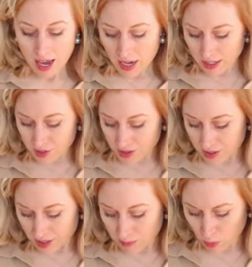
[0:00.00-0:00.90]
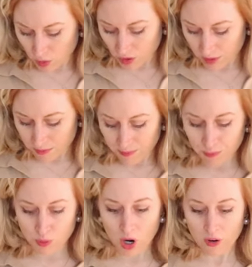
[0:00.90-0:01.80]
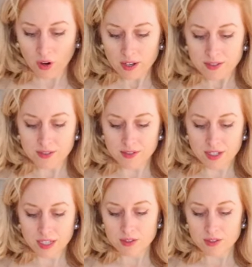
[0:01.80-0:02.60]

And I just need more progress.